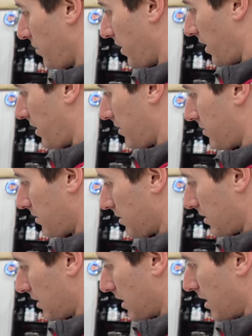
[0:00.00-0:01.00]
we got it.
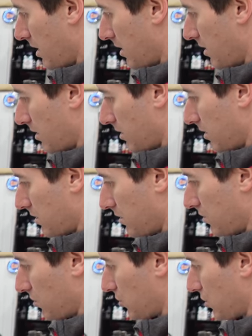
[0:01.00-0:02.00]

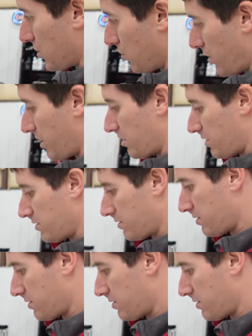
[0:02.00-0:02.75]
Just a wiggle.